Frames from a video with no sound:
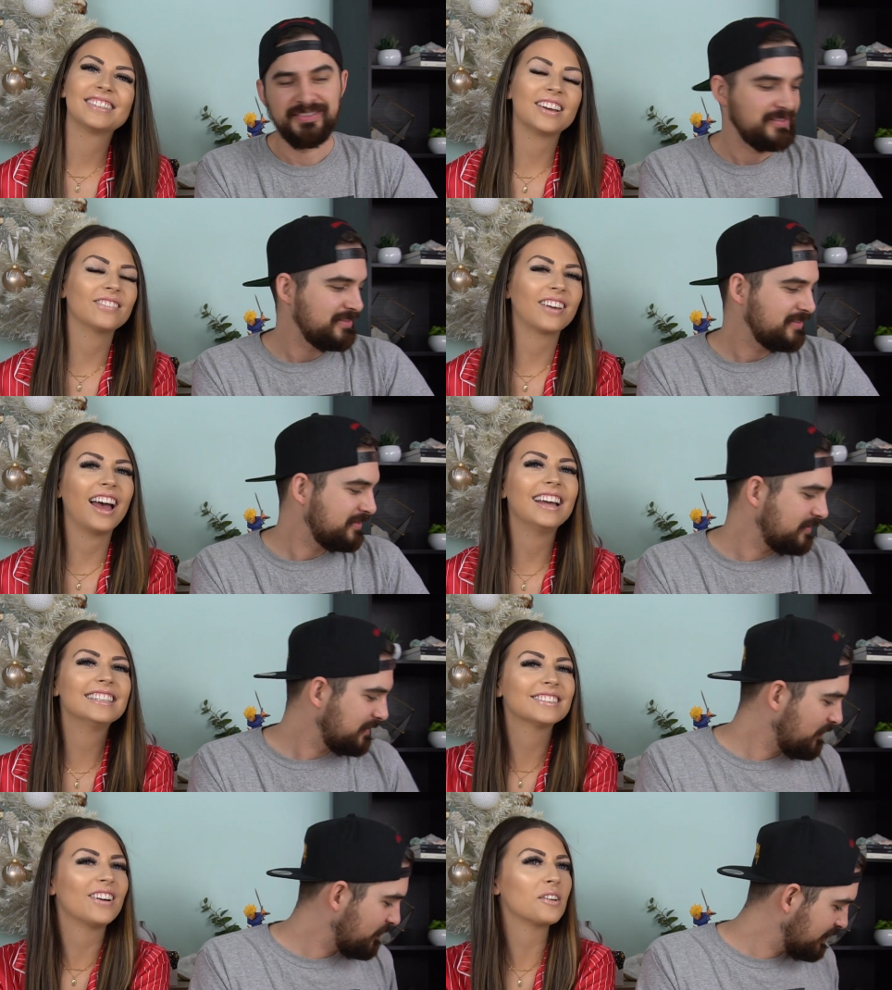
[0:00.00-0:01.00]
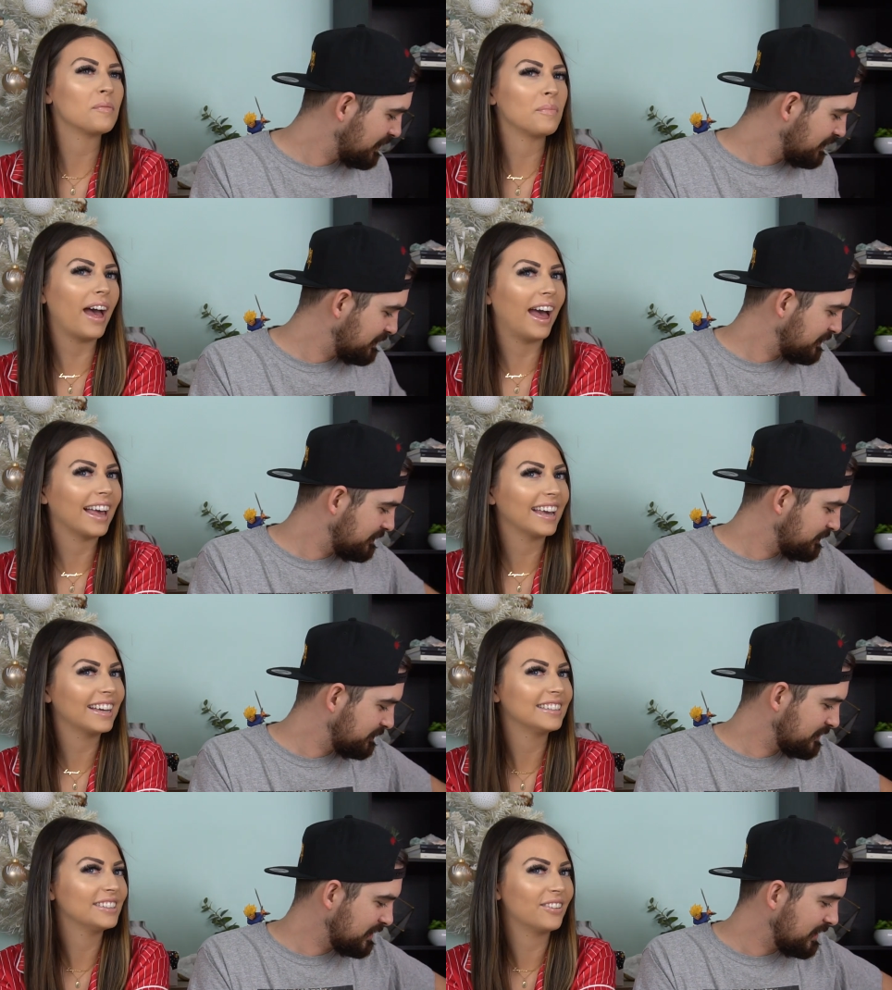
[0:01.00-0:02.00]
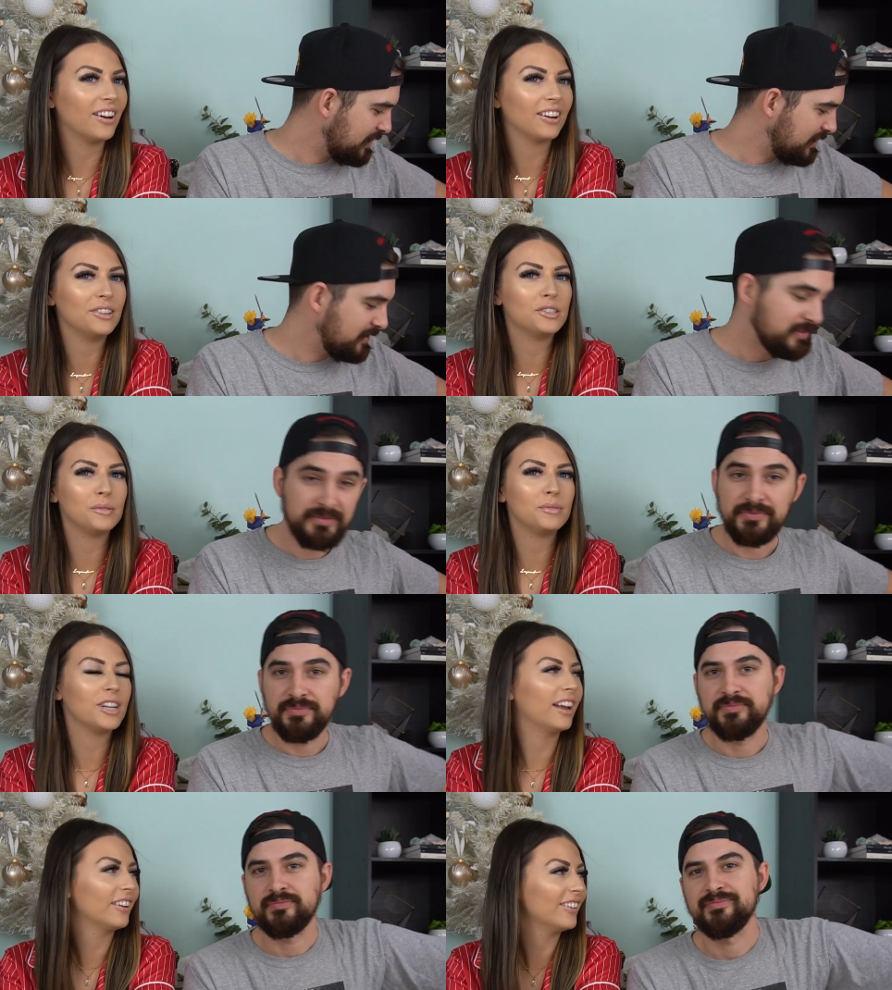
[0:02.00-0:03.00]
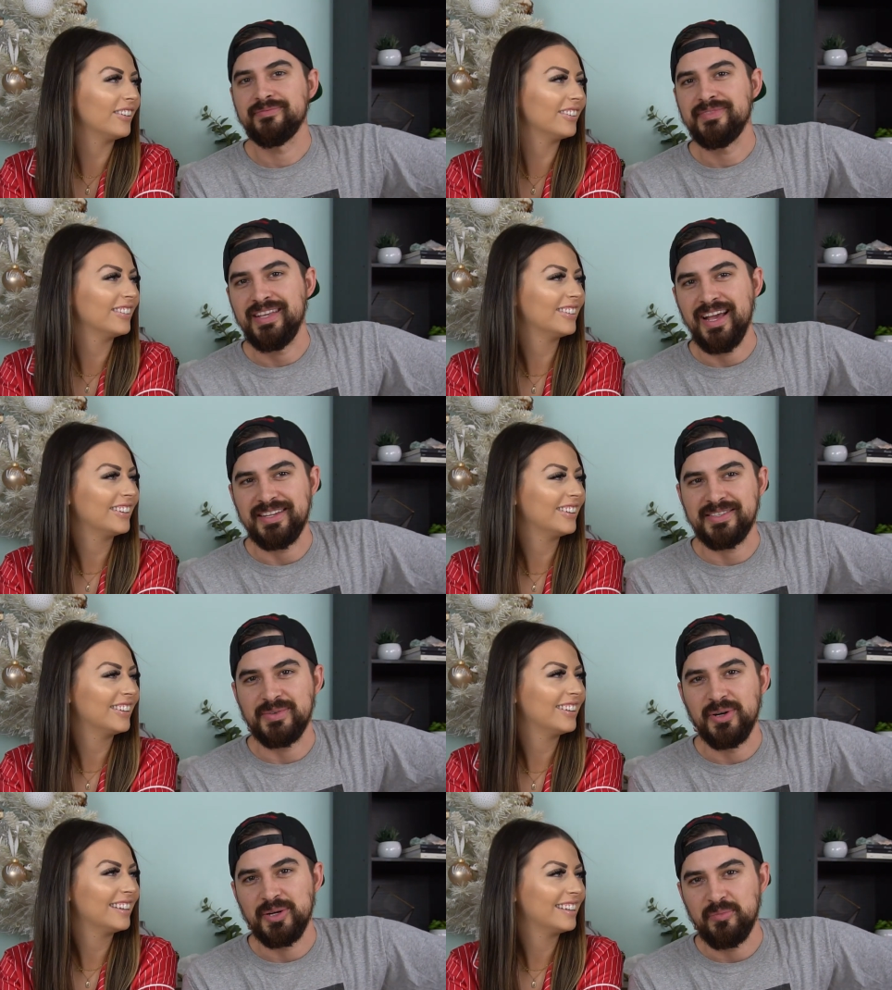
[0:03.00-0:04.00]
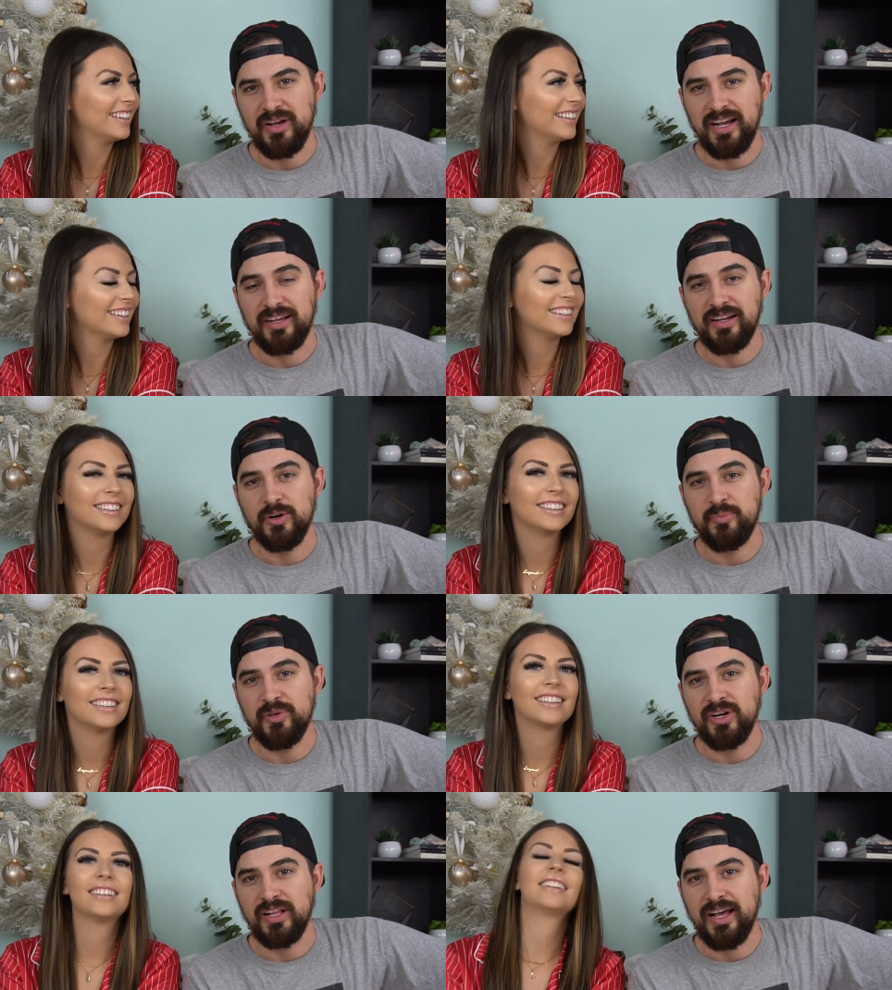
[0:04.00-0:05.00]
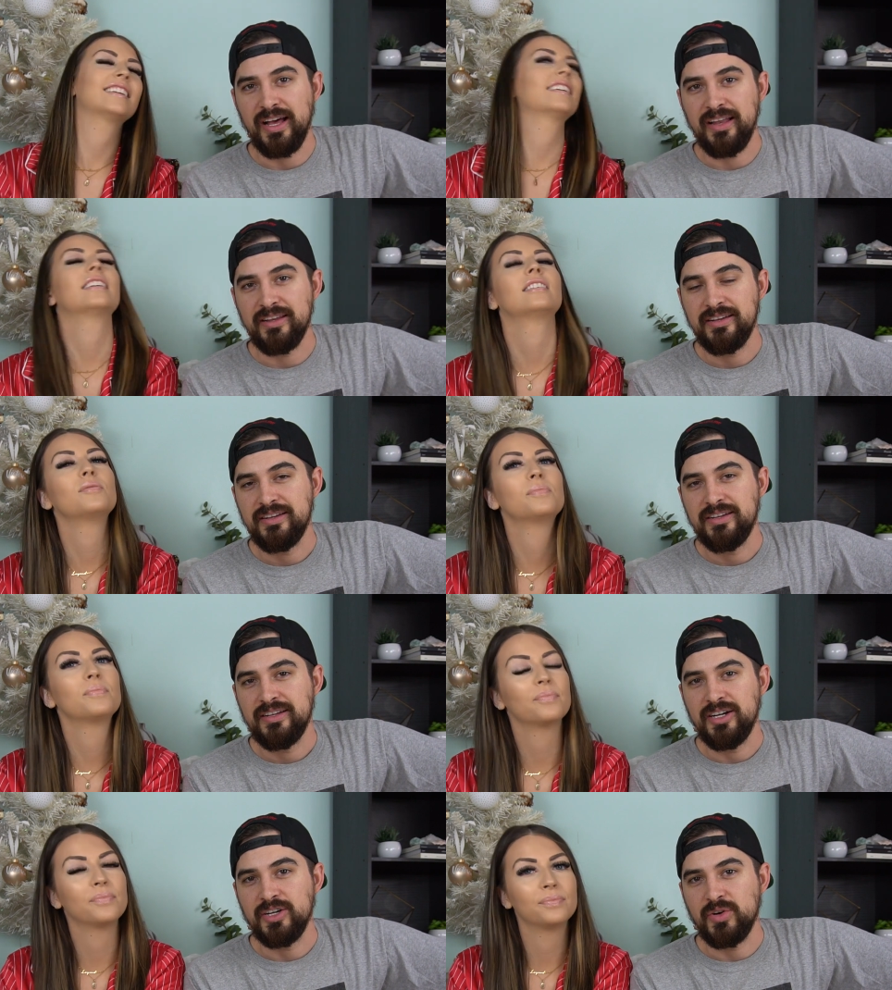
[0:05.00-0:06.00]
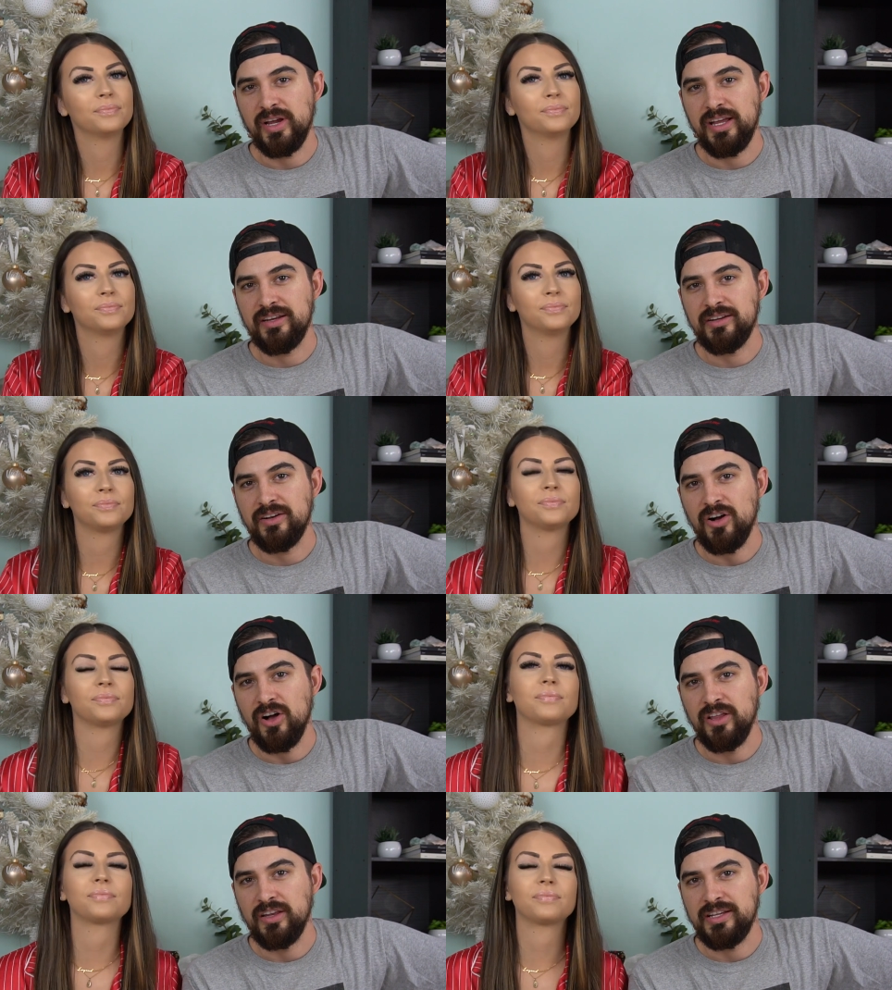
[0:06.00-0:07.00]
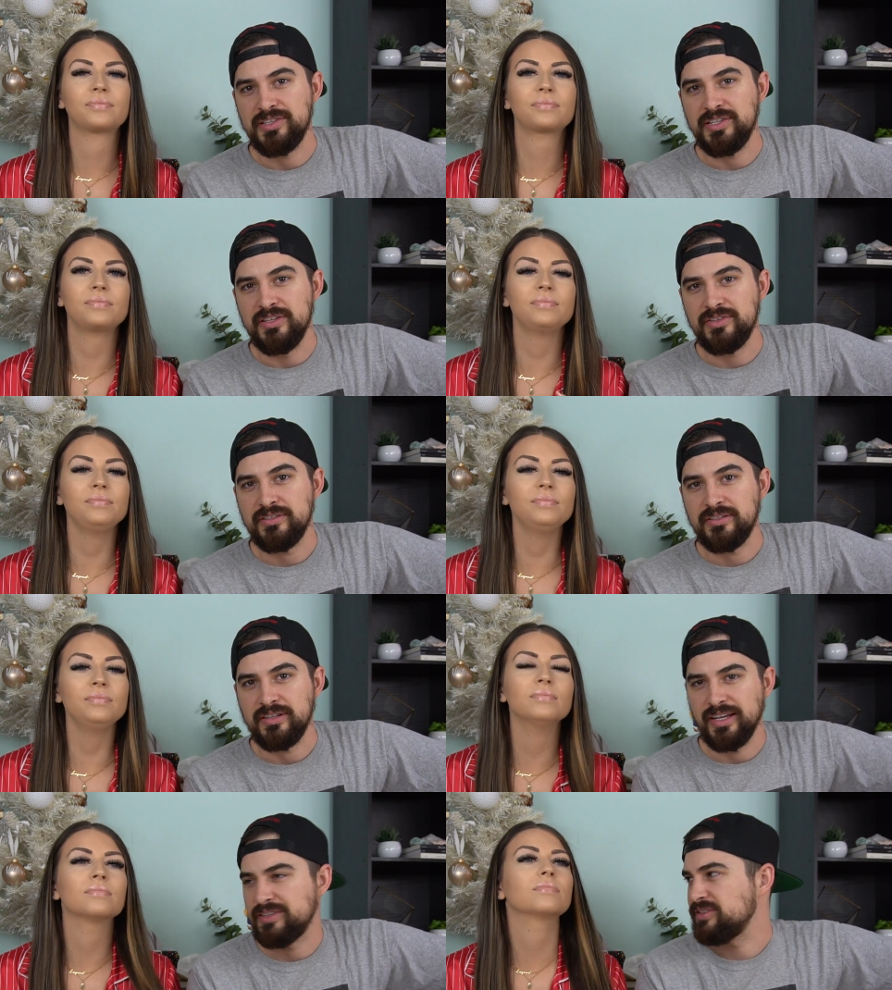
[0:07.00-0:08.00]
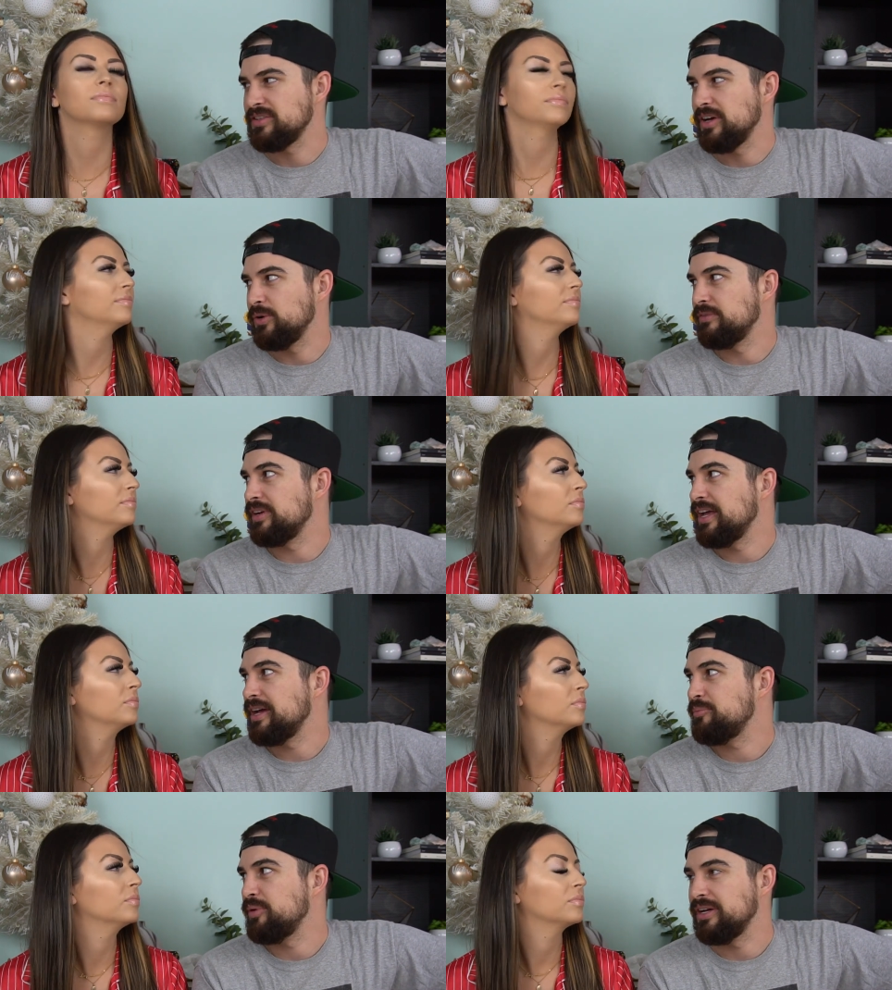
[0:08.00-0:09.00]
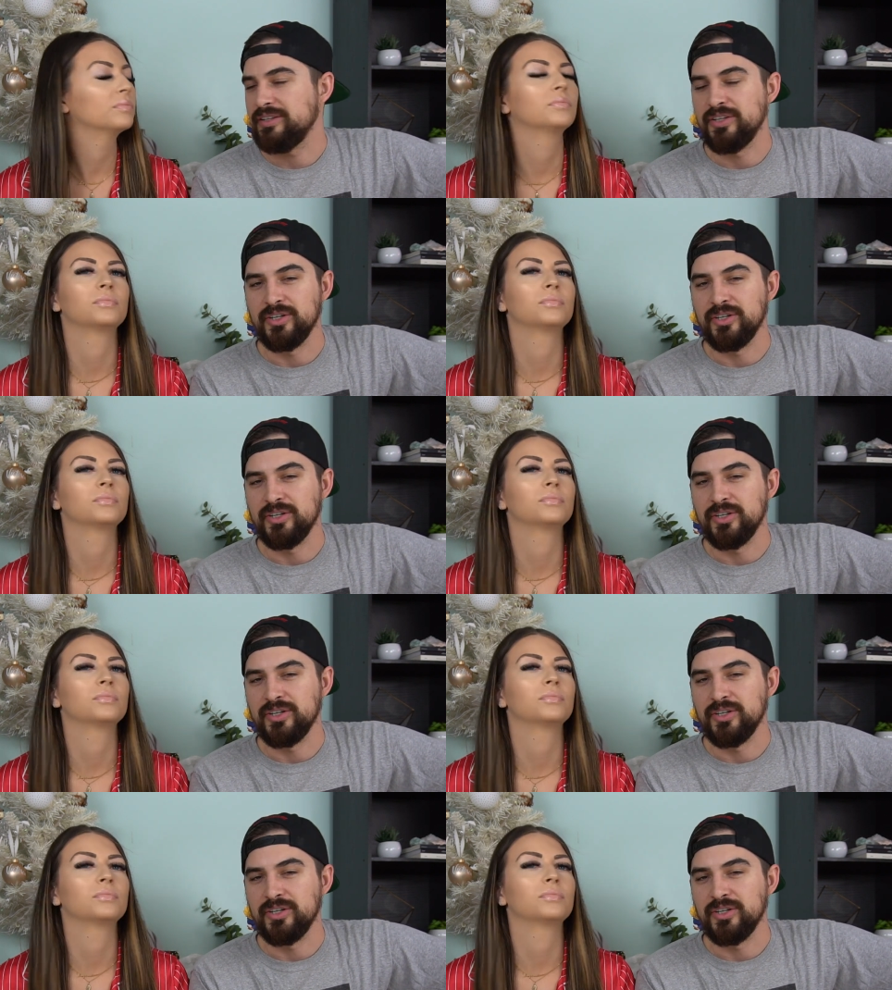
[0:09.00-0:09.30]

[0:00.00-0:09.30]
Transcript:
Speaker 1: What's up, guys? Welcome back to our YouTube channel.
Speaker 2: Yes, welcome back. I hope you all had a great holiday season. I guess it's not over yet, but you